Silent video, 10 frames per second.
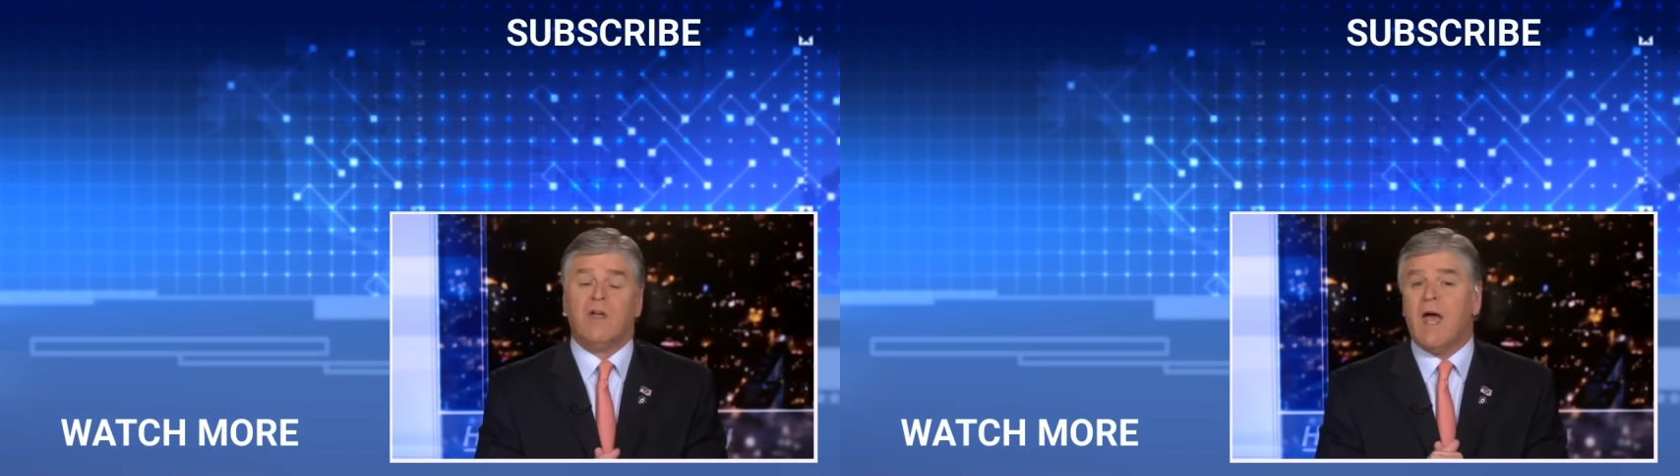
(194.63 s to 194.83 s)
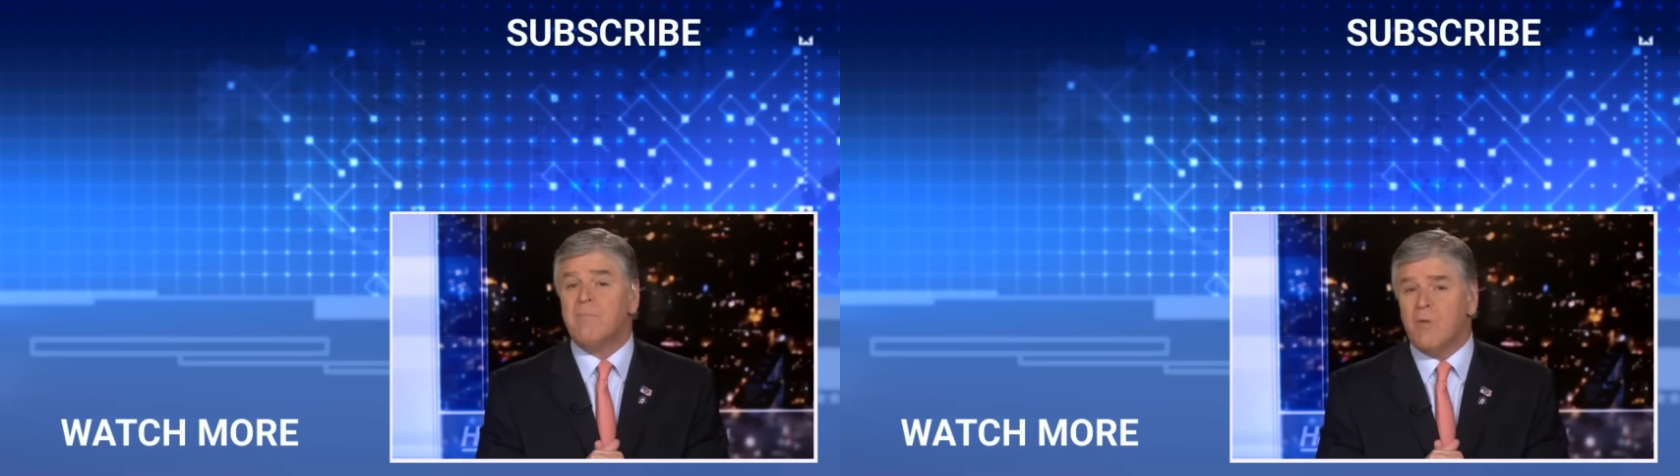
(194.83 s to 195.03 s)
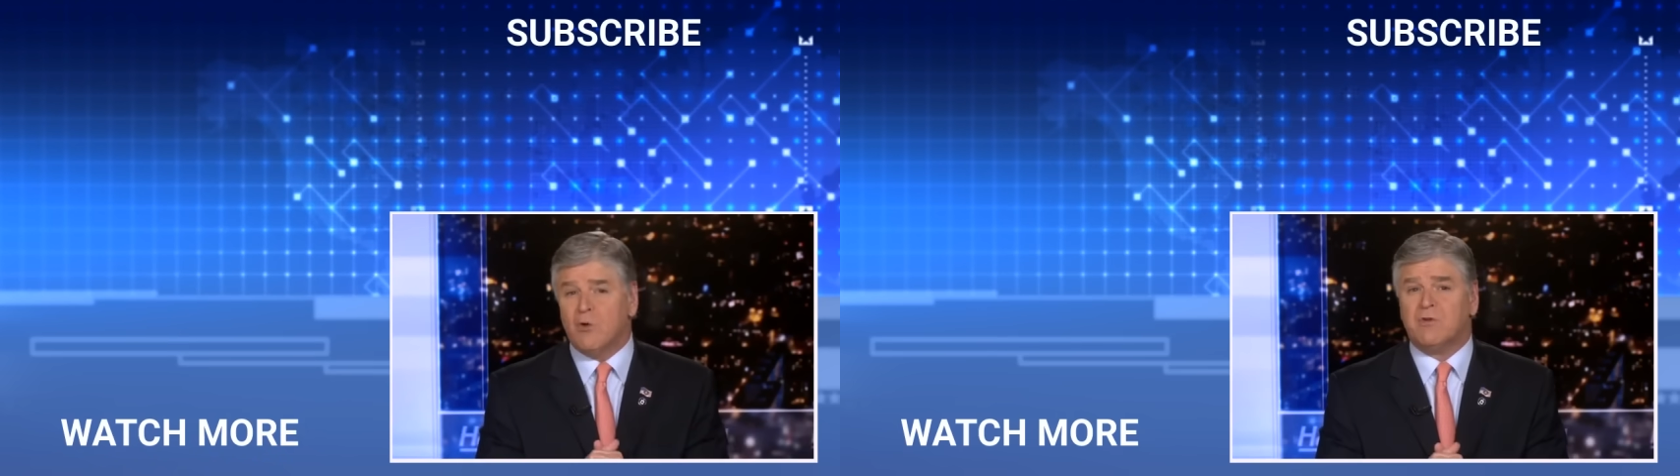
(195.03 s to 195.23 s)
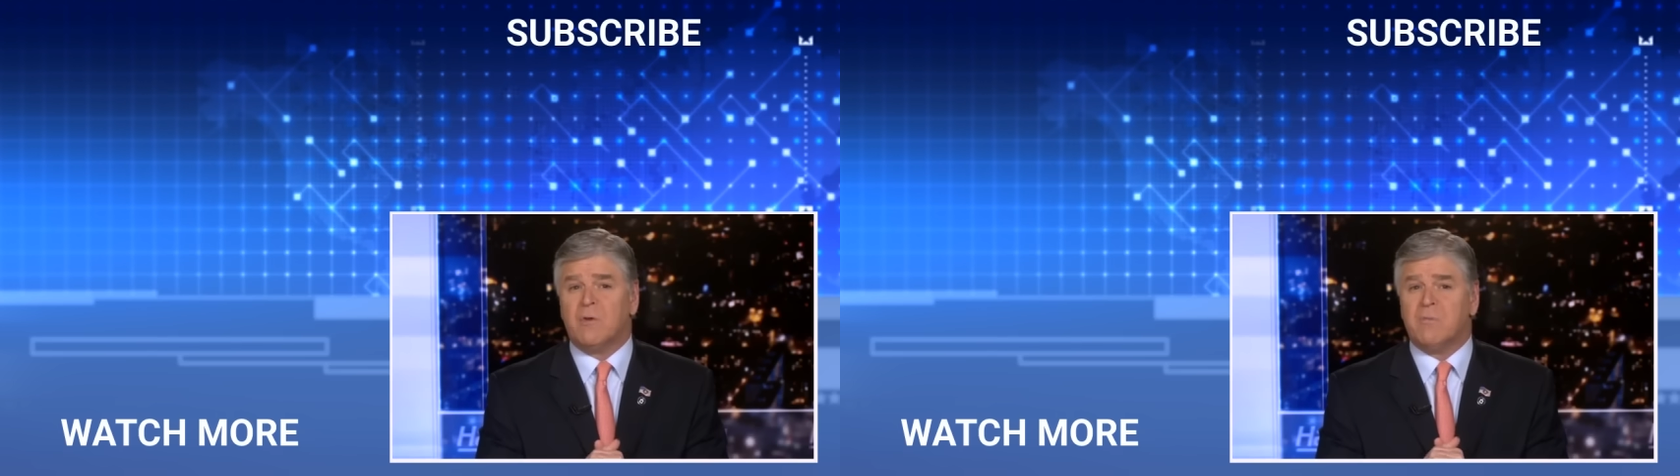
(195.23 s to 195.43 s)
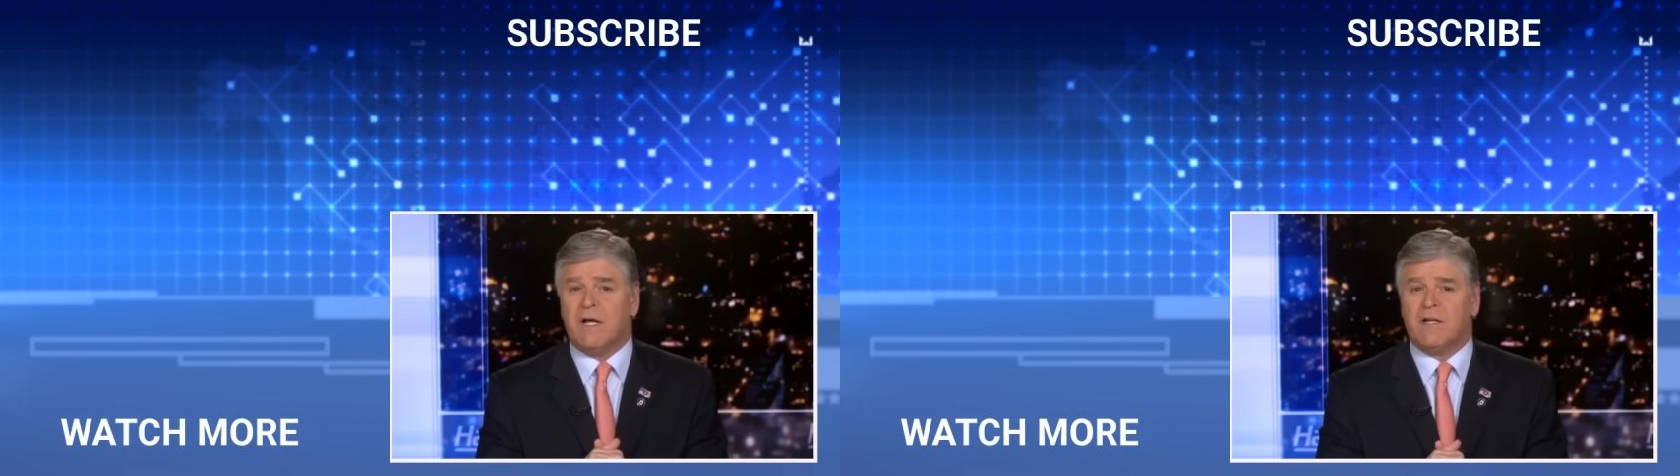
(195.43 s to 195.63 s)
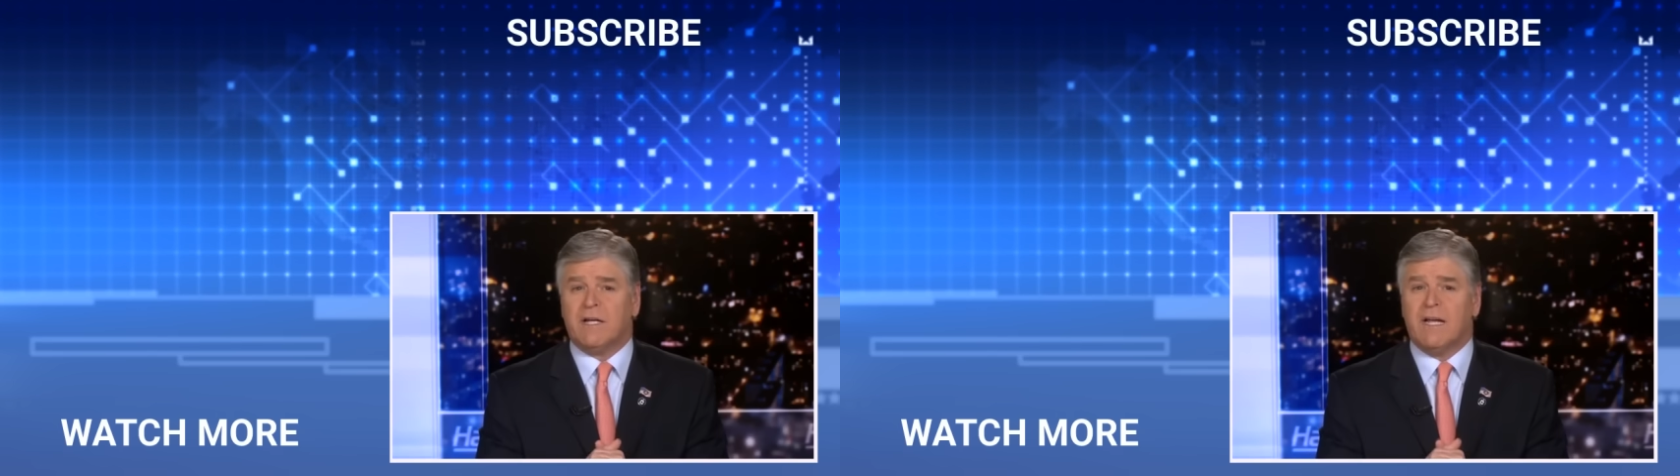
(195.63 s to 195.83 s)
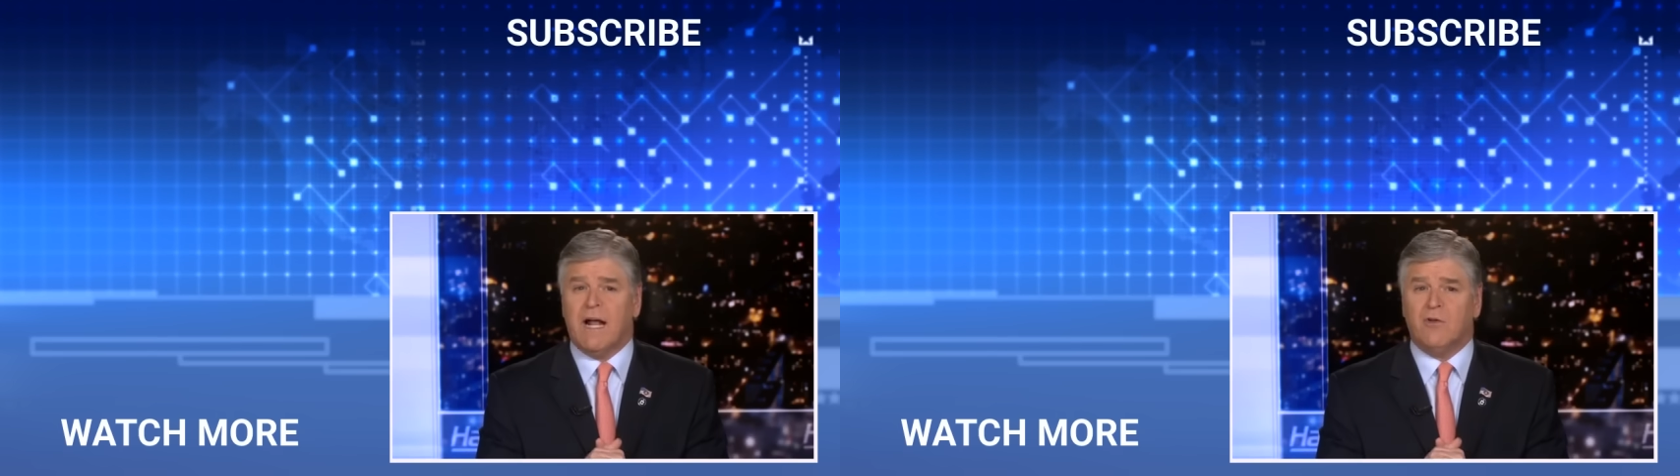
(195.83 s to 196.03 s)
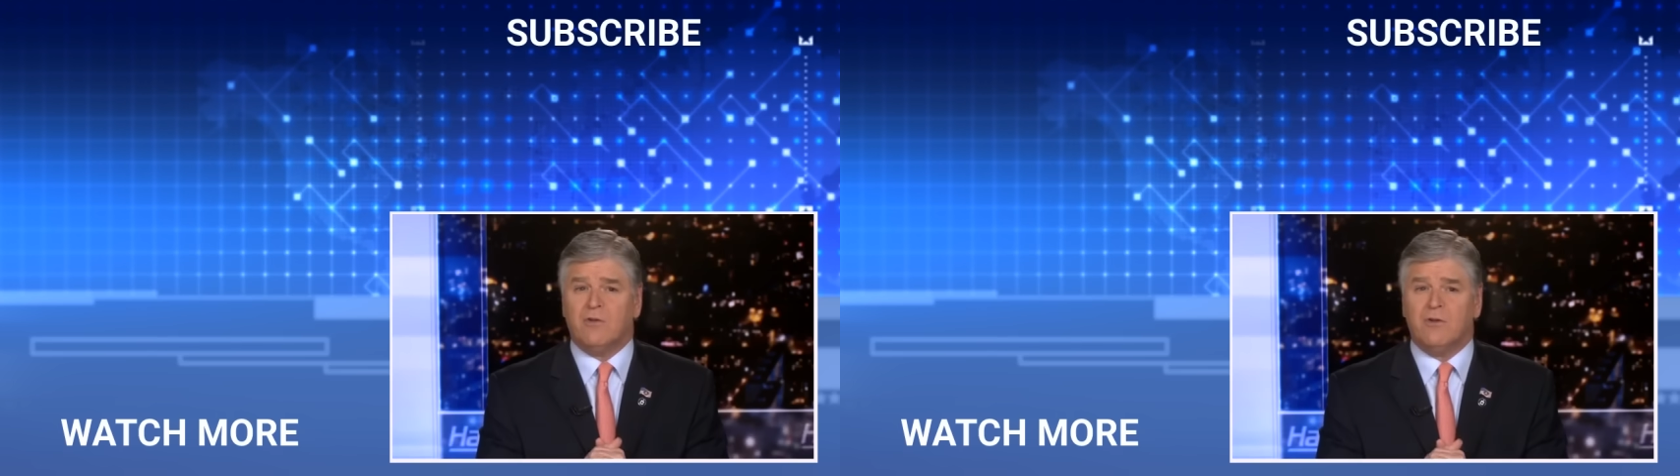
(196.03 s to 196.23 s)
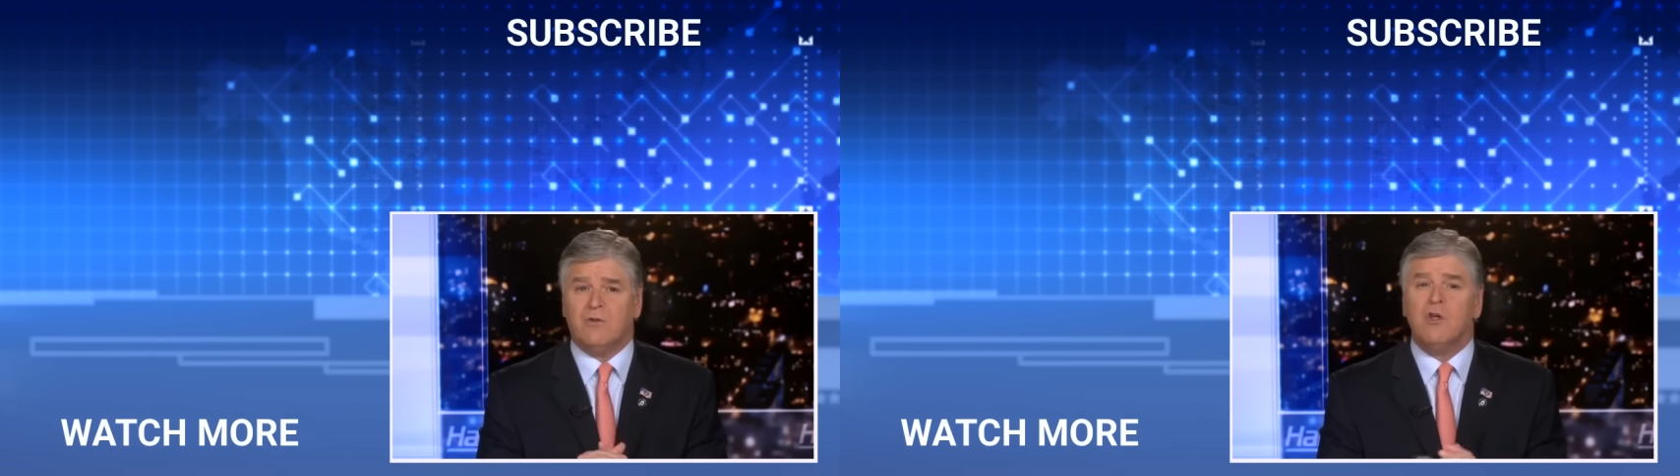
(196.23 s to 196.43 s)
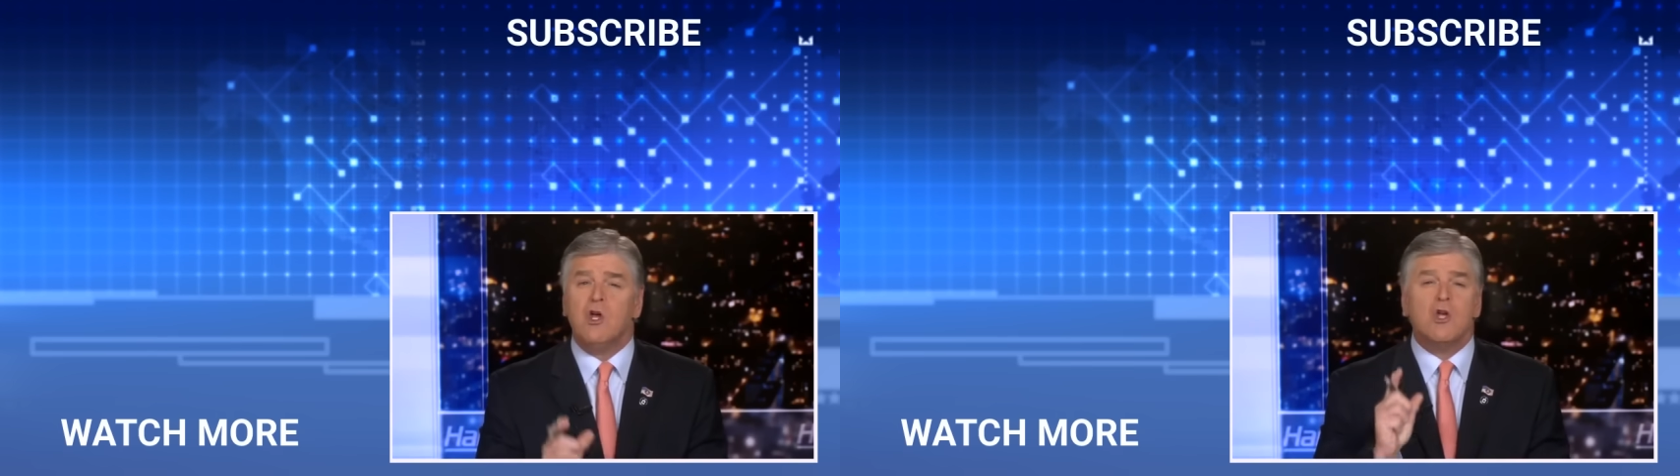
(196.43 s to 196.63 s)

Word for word: and most compelling analysis.